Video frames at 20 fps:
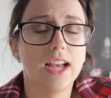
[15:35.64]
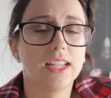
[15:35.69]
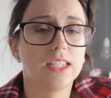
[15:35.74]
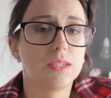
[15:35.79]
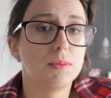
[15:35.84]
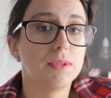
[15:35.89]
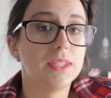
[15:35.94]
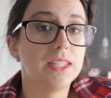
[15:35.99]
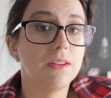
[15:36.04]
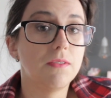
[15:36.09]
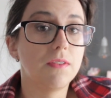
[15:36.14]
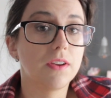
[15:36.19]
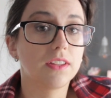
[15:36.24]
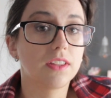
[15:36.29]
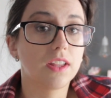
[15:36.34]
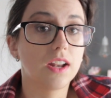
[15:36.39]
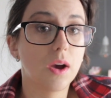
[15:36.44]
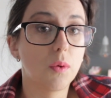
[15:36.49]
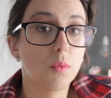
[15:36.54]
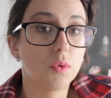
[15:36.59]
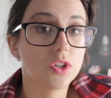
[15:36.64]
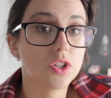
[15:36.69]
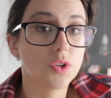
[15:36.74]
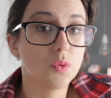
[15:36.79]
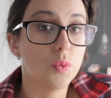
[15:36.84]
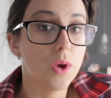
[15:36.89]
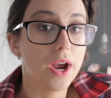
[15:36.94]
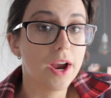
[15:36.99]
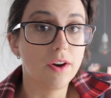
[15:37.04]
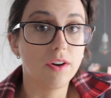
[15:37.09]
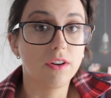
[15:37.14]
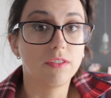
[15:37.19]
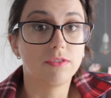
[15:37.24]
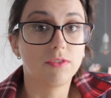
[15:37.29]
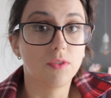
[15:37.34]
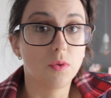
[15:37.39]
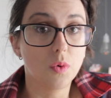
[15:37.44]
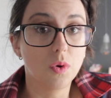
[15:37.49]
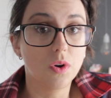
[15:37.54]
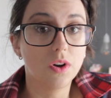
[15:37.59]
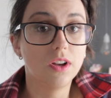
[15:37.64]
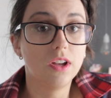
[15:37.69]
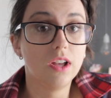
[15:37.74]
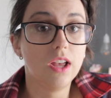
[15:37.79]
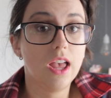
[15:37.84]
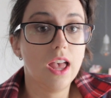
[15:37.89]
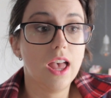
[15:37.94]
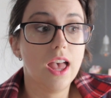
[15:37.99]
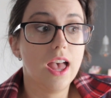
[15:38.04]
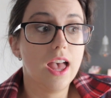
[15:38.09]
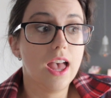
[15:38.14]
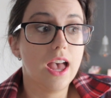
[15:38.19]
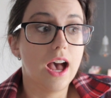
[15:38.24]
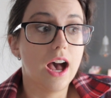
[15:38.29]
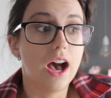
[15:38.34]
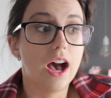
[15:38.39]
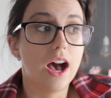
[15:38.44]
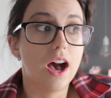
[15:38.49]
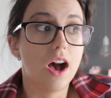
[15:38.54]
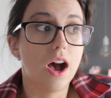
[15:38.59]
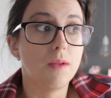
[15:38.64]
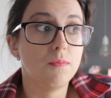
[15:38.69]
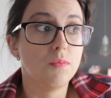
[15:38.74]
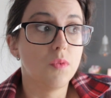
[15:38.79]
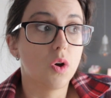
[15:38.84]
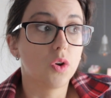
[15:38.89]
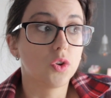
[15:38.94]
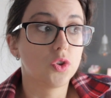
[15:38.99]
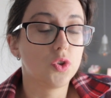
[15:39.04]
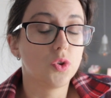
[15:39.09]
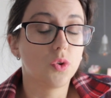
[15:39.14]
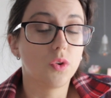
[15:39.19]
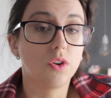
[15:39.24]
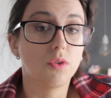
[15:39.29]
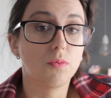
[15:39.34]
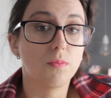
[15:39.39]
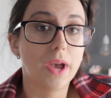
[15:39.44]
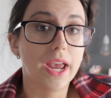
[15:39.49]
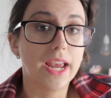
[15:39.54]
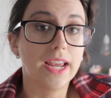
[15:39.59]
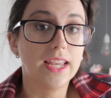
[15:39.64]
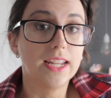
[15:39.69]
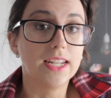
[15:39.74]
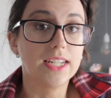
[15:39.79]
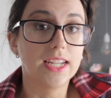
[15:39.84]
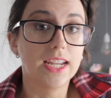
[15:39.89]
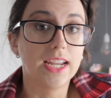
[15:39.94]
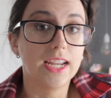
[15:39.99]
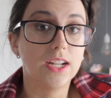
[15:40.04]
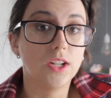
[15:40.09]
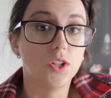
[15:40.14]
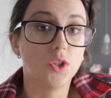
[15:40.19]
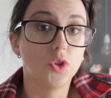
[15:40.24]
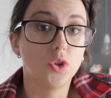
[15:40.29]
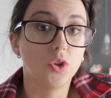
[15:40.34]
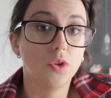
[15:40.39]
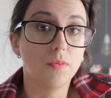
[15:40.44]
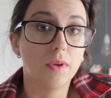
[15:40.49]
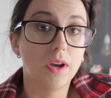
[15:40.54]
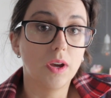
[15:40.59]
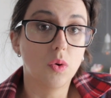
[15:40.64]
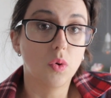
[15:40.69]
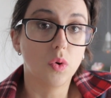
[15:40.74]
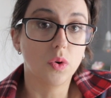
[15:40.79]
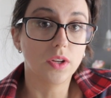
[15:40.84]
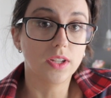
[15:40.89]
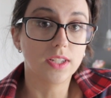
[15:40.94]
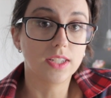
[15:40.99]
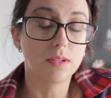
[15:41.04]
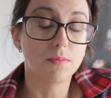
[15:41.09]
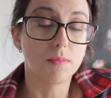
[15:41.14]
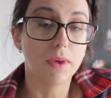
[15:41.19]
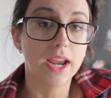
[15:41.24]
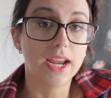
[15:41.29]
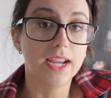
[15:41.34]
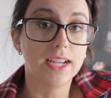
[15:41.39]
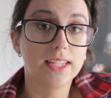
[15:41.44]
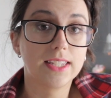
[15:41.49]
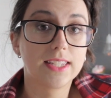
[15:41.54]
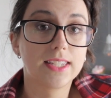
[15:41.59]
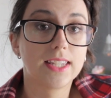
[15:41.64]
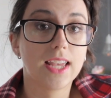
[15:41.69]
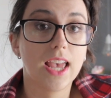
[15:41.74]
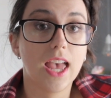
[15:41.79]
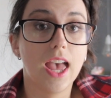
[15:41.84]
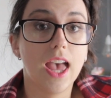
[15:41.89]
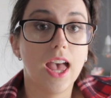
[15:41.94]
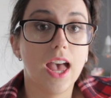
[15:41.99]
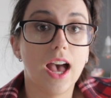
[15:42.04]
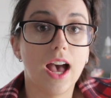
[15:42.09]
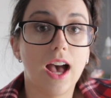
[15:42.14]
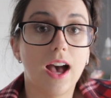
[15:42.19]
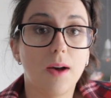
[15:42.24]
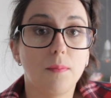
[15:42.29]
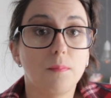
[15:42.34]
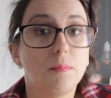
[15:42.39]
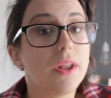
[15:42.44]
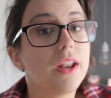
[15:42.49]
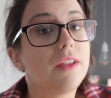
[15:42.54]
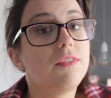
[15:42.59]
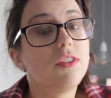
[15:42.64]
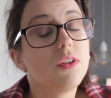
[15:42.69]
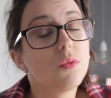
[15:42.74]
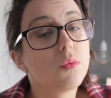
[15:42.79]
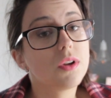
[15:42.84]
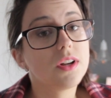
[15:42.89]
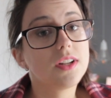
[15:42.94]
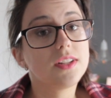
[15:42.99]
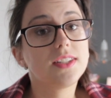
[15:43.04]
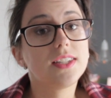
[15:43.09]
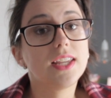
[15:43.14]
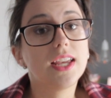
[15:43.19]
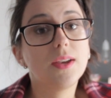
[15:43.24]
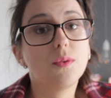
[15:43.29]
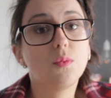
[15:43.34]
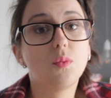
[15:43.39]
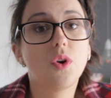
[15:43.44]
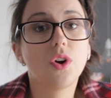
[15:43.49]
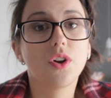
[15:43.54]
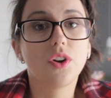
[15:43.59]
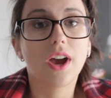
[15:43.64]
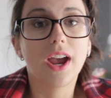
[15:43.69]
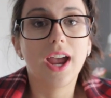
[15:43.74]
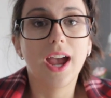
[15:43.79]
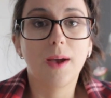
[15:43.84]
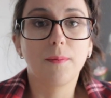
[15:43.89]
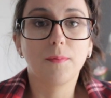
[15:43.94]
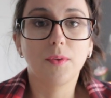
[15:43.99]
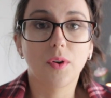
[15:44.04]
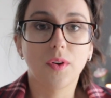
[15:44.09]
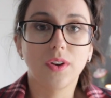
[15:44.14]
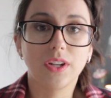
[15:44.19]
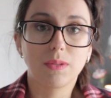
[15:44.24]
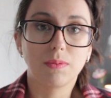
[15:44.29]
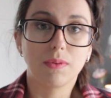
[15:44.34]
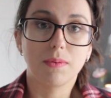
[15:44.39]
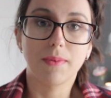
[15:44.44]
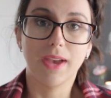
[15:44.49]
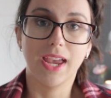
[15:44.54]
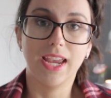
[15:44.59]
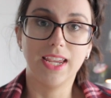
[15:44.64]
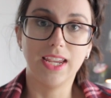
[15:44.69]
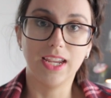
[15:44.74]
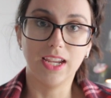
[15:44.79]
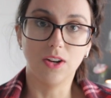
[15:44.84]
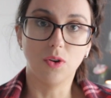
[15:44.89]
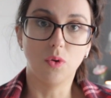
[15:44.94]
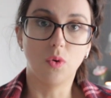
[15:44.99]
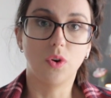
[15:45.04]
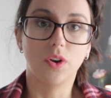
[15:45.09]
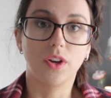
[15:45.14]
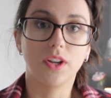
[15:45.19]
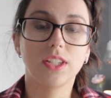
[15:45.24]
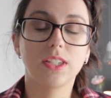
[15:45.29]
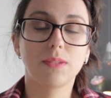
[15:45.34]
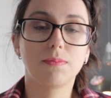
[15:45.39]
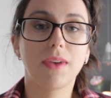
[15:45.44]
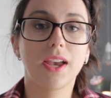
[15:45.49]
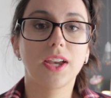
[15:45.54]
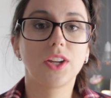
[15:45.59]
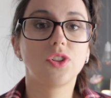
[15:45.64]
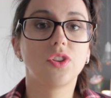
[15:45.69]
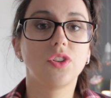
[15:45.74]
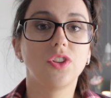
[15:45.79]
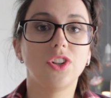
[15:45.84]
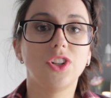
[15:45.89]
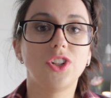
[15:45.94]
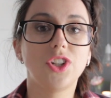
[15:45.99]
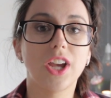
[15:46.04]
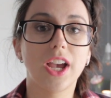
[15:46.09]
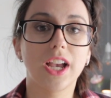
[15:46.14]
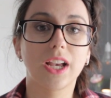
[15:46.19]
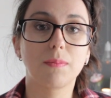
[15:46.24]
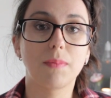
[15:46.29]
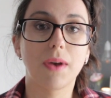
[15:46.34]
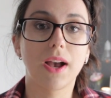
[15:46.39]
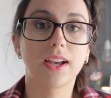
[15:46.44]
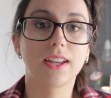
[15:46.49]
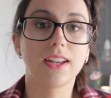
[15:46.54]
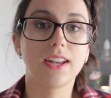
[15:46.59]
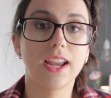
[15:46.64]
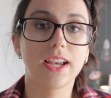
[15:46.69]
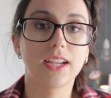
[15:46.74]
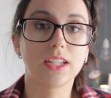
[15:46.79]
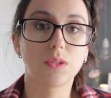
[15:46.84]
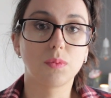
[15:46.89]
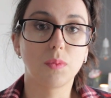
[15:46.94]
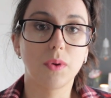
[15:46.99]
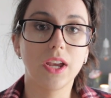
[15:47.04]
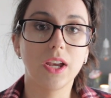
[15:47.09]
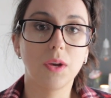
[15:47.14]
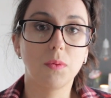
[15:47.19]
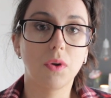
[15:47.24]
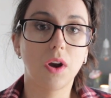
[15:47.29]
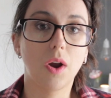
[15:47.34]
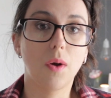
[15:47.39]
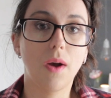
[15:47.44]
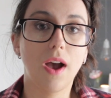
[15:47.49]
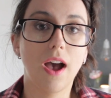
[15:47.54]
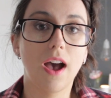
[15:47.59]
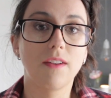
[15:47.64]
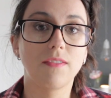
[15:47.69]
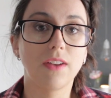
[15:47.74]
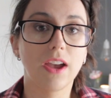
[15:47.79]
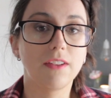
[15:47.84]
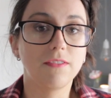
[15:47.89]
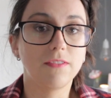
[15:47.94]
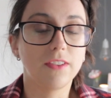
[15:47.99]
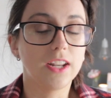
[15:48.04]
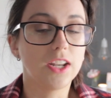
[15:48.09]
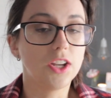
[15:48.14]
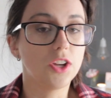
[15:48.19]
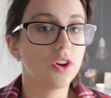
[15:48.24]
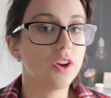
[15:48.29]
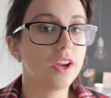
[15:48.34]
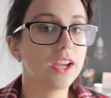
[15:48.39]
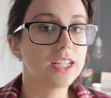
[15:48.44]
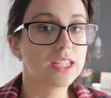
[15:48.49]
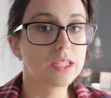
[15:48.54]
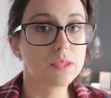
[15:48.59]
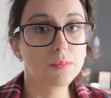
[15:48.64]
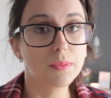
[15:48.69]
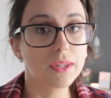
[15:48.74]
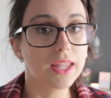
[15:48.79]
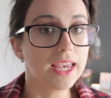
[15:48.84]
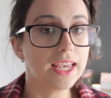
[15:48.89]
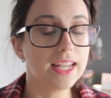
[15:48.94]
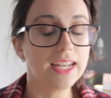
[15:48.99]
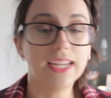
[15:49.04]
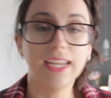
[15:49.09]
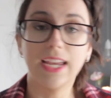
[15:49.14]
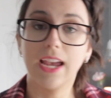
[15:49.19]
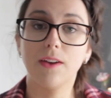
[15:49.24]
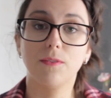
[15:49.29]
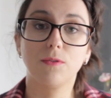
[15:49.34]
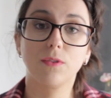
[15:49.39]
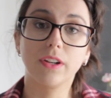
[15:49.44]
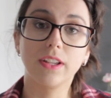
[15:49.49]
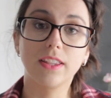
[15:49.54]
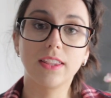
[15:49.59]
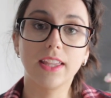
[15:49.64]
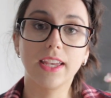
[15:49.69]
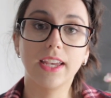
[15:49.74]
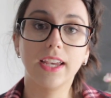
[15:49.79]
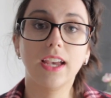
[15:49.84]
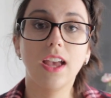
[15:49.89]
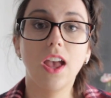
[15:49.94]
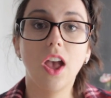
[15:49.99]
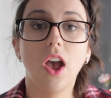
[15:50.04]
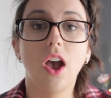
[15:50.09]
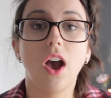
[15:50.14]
specific that I want to wear it for, I'm not sure it'll make it into my August makes. But if you want to see what I am going to be making in August, make sure you check back next week where I'll have a video explaining everything.